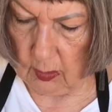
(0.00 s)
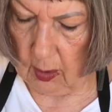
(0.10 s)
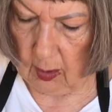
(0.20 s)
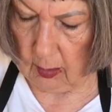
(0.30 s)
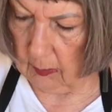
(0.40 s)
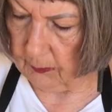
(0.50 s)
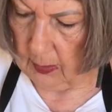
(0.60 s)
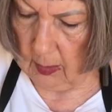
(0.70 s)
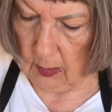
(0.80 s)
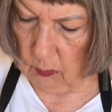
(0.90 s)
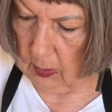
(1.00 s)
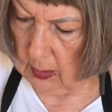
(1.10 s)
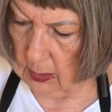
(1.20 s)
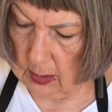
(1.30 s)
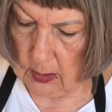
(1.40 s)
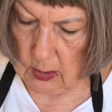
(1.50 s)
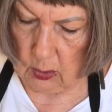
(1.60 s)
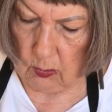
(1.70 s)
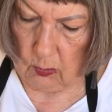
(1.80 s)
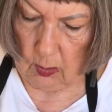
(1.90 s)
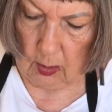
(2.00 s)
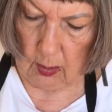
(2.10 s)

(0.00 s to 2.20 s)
cake, you really need to